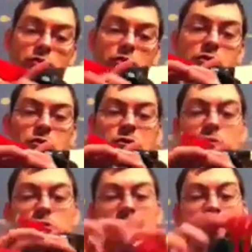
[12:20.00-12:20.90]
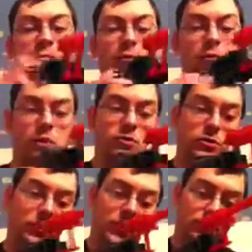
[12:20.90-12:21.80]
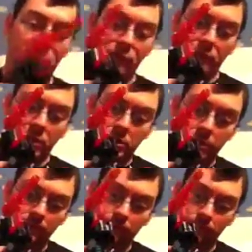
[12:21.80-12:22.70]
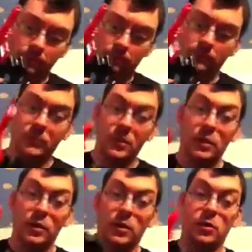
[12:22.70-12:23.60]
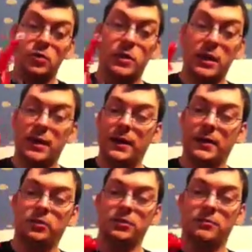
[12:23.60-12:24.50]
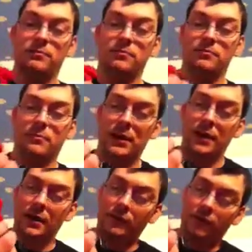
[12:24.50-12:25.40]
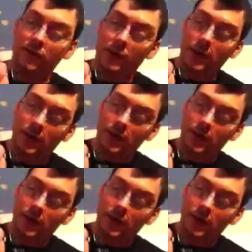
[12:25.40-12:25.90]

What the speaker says: do that real quick so that way I can move it up. You can actually have a